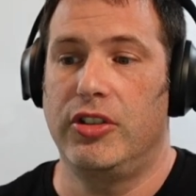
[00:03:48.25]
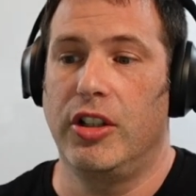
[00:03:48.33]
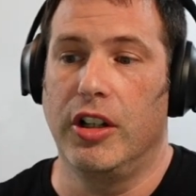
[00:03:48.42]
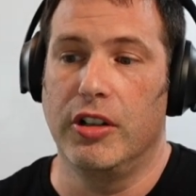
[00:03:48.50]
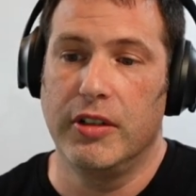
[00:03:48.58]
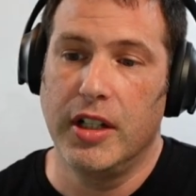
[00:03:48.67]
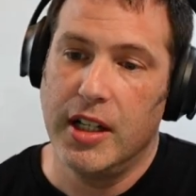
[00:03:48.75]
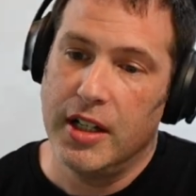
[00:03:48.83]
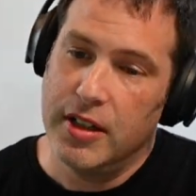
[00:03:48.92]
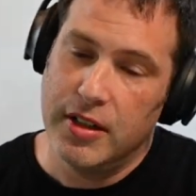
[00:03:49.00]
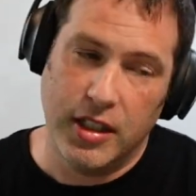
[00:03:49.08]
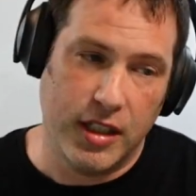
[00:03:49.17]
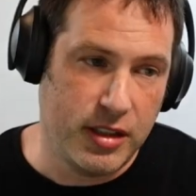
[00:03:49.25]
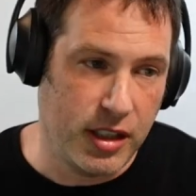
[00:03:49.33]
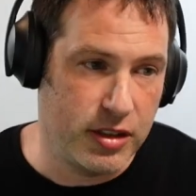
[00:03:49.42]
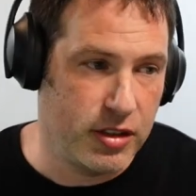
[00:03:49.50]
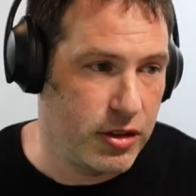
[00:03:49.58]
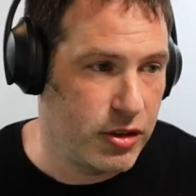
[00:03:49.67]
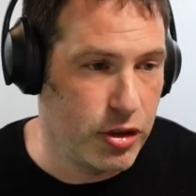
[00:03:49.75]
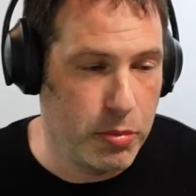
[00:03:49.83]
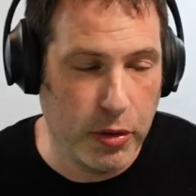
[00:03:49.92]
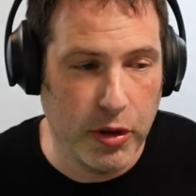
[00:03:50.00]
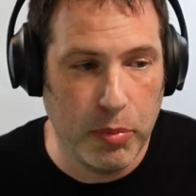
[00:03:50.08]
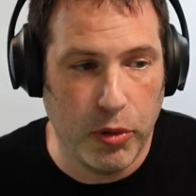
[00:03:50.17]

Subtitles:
So this is super